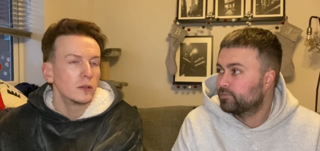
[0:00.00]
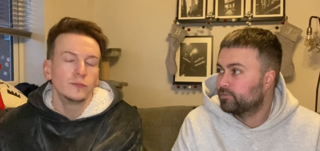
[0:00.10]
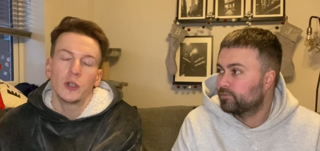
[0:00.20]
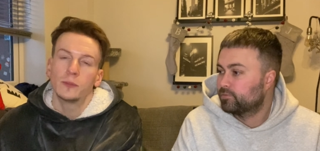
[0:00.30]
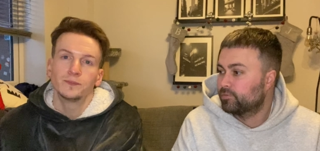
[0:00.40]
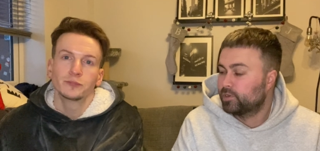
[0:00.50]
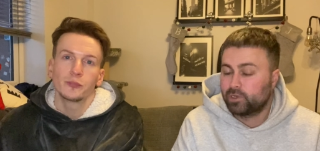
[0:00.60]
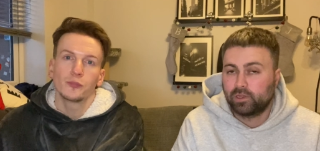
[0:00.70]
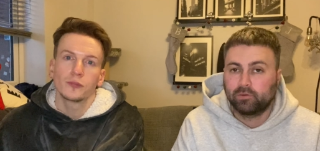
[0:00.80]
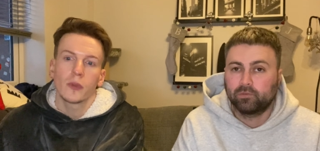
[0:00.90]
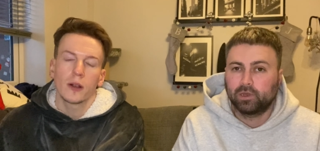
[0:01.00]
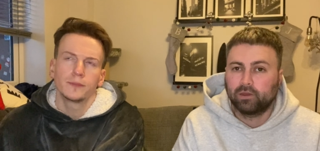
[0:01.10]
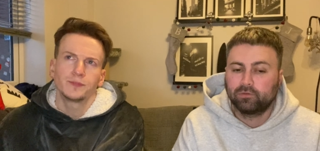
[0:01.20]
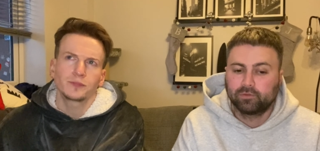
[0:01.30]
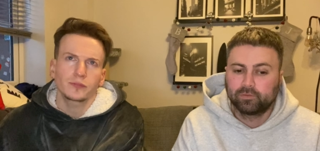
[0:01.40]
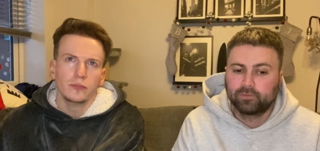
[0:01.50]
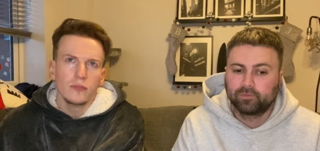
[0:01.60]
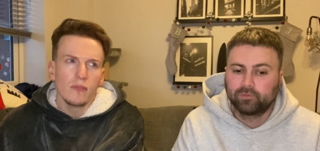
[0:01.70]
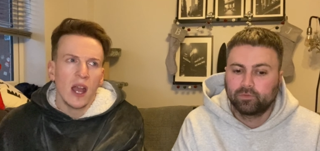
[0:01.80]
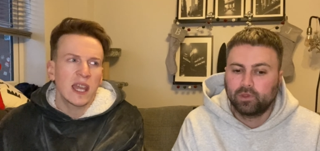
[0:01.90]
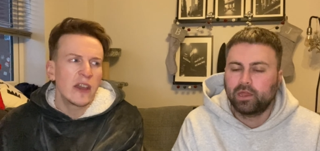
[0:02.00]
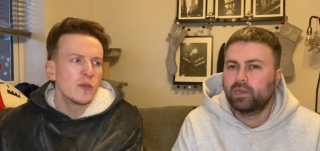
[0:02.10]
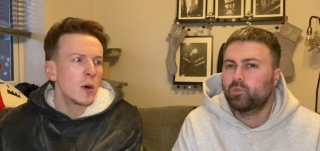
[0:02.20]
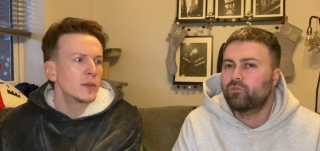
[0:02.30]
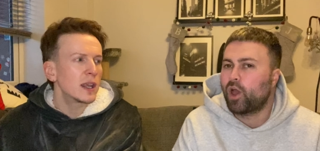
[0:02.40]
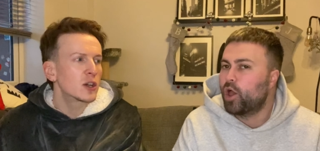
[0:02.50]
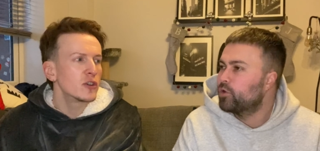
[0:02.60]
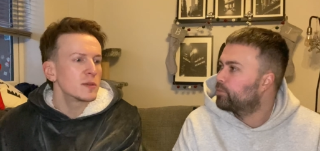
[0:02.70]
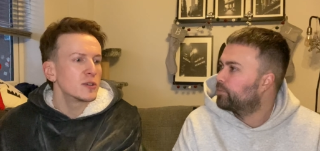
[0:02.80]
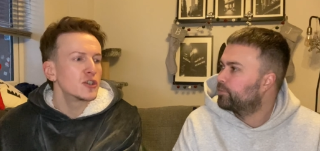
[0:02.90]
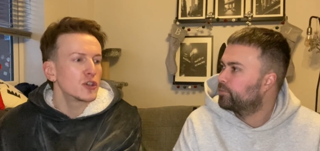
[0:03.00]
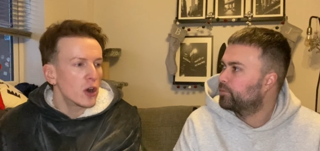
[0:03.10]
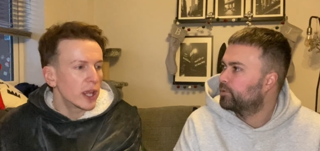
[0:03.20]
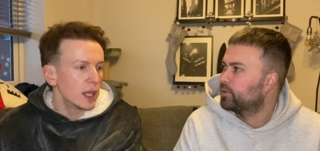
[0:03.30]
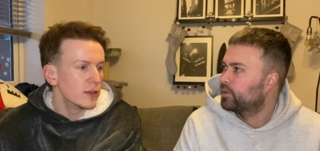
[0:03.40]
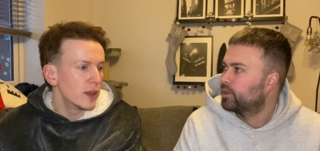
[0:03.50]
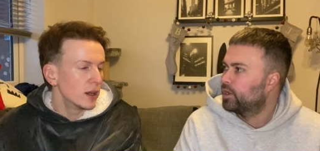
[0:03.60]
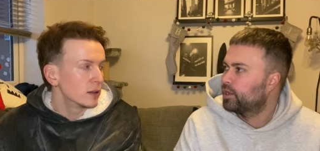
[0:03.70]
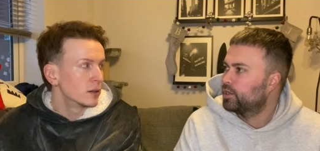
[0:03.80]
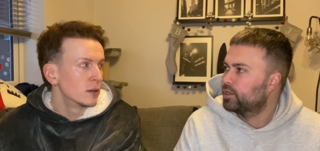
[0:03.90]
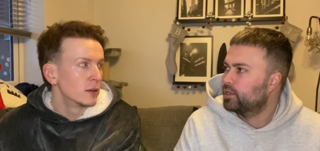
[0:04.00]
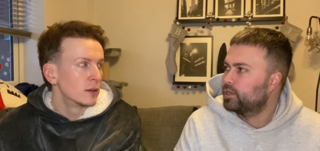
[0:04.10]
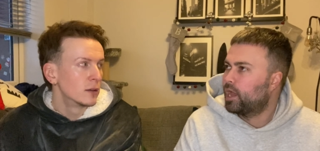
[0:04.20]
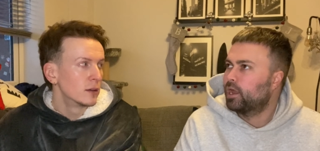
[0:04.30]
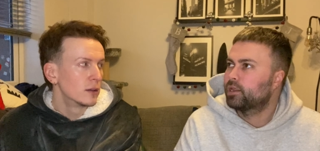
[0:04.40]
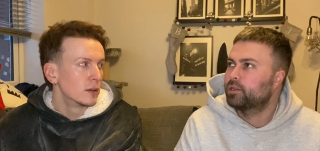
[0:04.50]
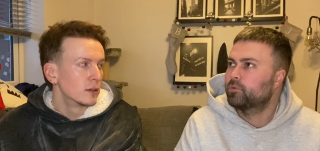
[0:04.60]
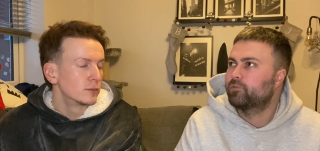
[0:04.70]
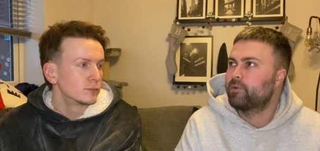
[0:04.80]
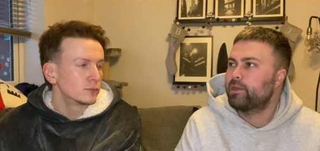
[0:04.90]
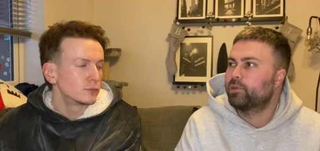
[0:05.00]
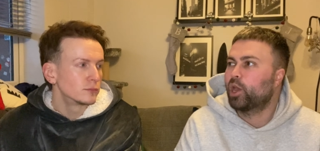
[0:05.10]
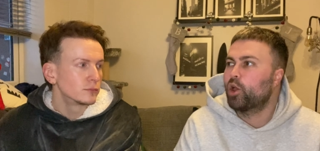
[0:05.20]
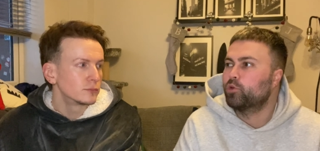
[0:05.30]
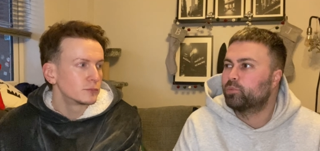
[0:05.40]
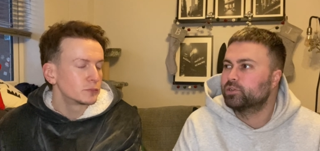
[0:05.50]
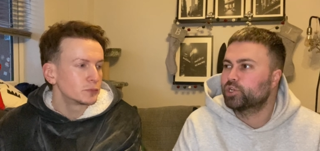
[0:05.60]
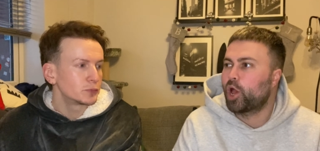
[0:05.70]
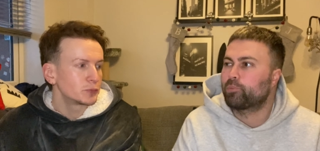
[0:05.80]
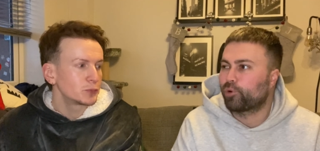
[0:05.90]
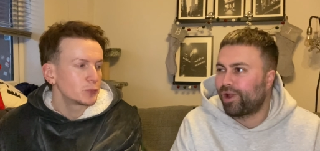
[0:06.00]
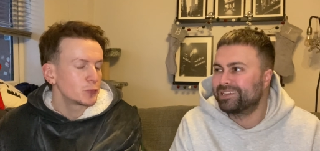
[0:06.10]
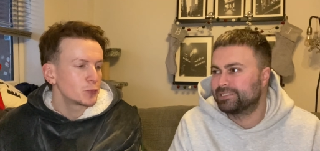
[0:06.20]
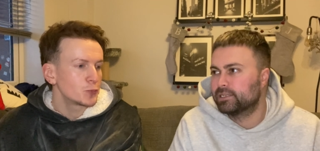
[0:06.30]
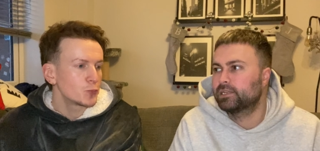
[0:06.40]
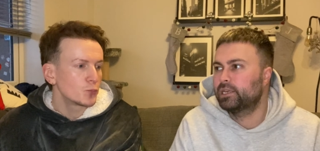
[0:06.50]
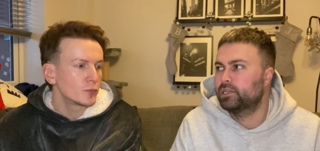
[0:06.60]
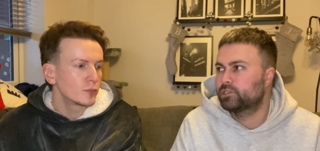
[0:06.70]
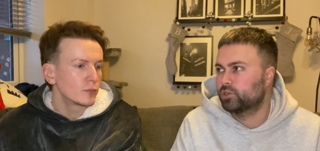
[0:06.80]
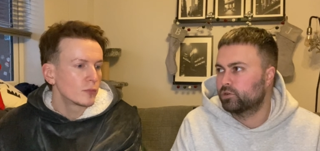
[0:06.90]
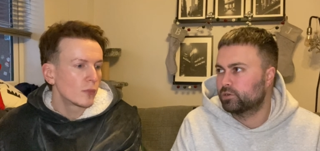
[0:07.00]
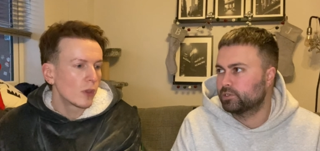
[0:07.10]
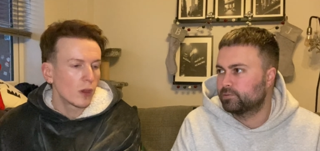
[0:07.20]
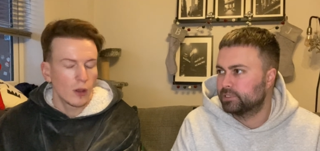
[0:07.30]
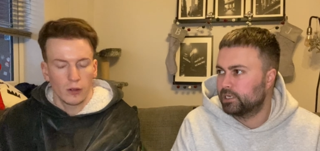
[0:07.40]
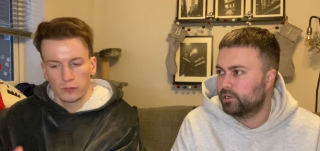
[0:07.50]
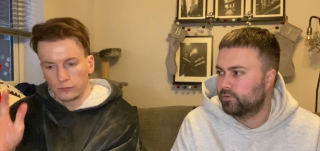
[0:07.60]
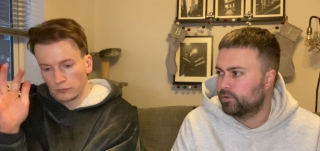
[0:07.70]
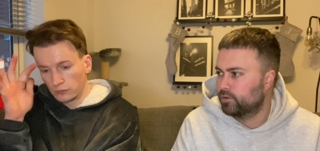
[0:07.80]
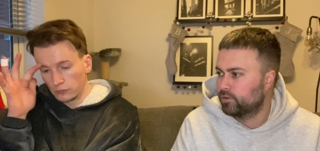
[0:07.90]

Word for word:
Speaker 1: No. I don't think we have.
Speaker 2: I gave I think we've done a Christmas
Speaker 1: stocking thing. Yeah, I think we've maybe opened a present each on Christmas Eve